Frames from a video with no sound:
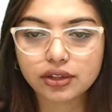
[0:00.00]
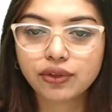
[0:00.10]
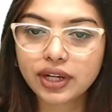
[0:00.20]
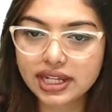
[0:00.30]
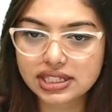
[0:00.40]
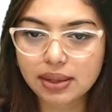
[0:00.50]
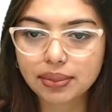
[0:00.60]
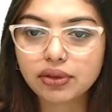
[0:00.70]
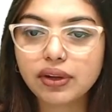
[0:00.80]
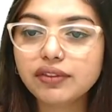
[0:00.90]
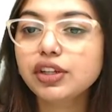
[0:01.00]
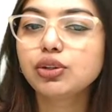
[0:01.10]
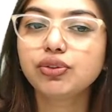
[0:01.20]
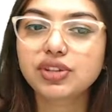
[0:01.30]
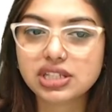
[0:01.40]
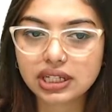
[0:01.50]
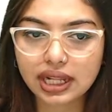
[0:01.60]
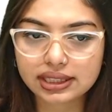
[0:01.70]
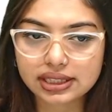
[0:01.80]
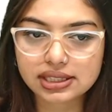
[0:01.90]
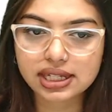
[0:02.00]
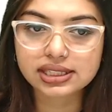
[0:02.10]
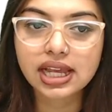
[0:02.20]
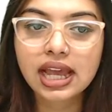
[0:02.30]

For example, when we do physical exercise,